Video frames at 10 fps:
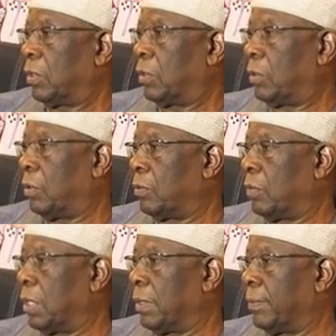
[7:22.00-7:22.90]

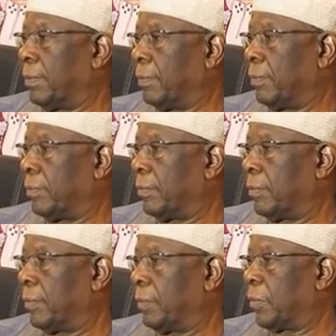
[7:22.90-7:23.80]
So
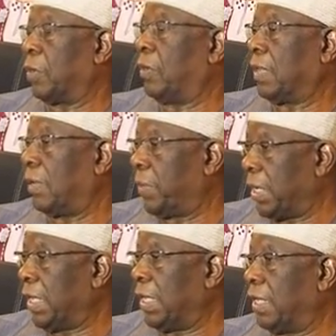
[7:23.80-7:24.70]
because I
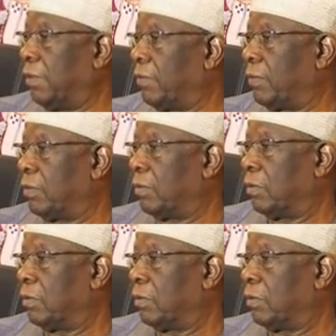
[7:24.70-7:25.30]
believe